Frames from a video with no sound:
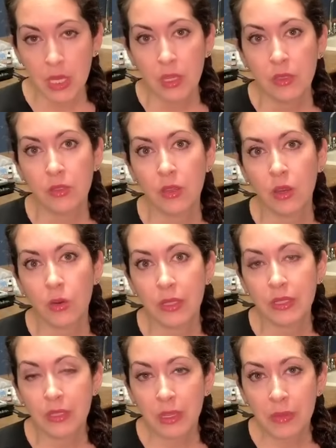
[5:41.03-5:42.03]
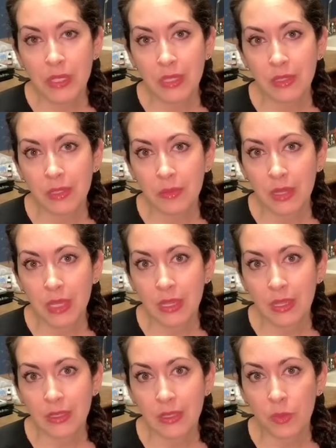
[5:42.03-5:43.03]
So astigmatism
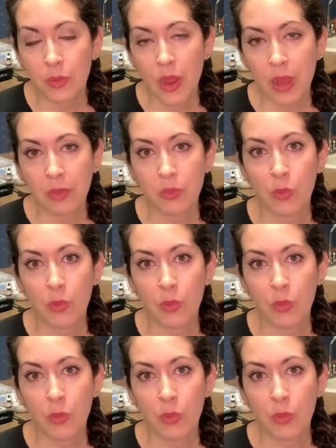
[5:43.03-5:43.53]
is a problem